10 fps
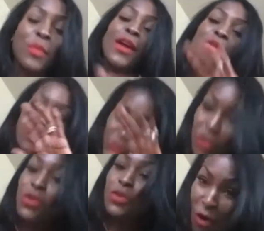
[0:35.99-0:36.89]
But we
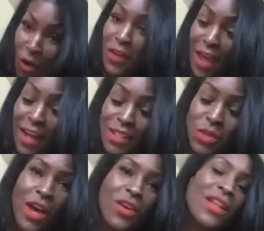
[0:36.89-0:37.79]
do offer that as
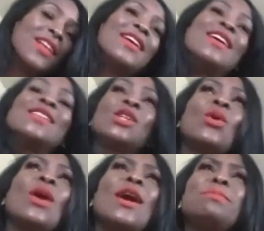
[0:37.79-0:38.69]
well.
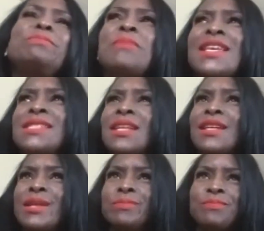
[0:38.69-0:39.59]
So
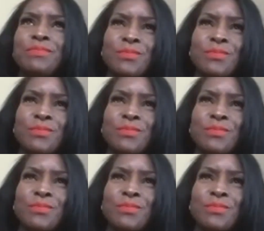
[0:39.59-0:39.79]
basically,